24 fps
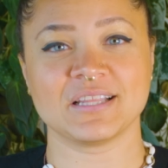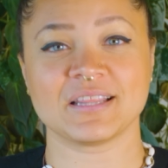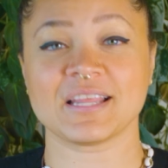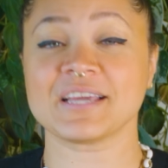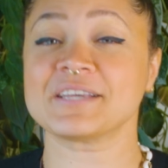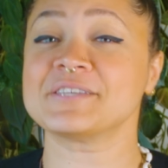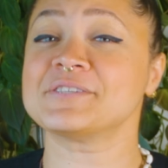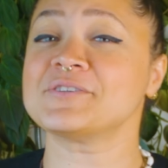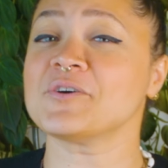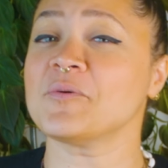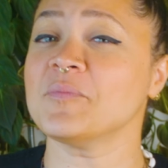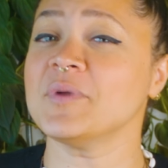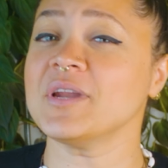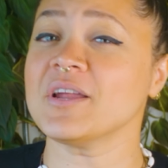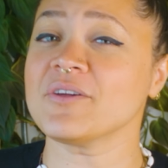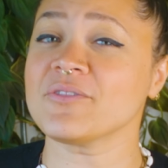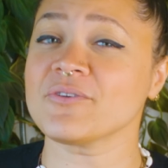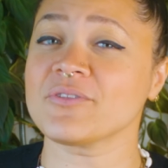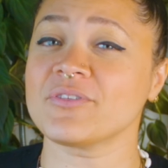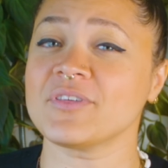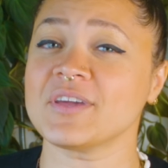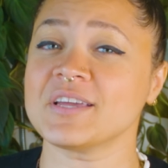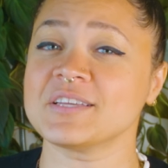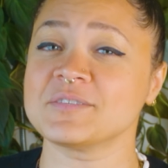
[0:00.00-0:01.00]
like so many
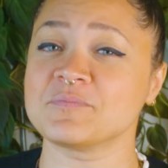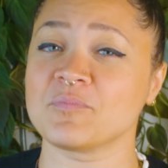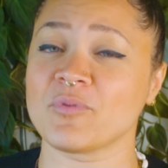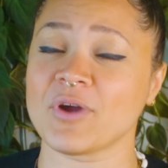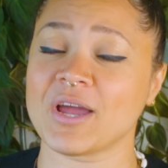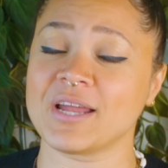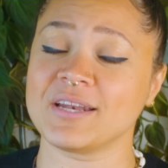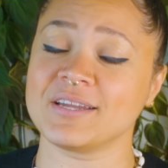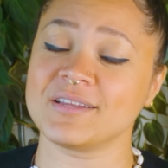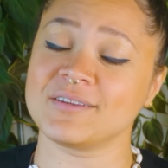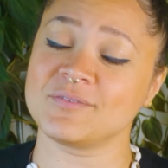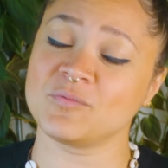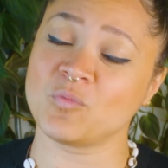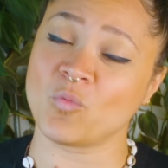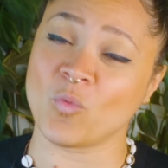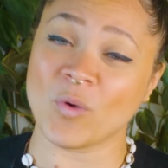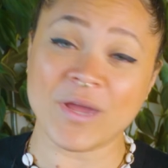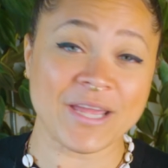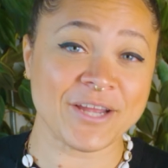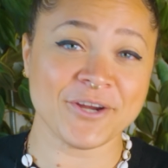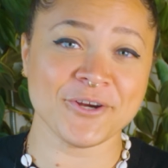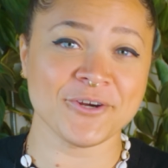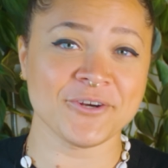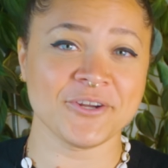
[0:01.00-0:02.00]
other things branded
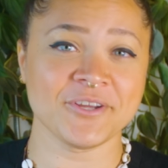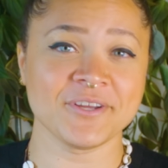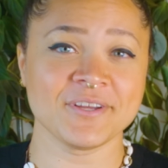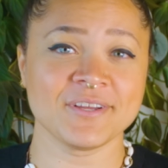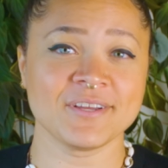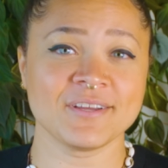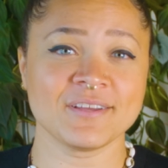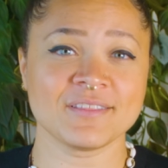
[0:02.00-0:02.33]
weird,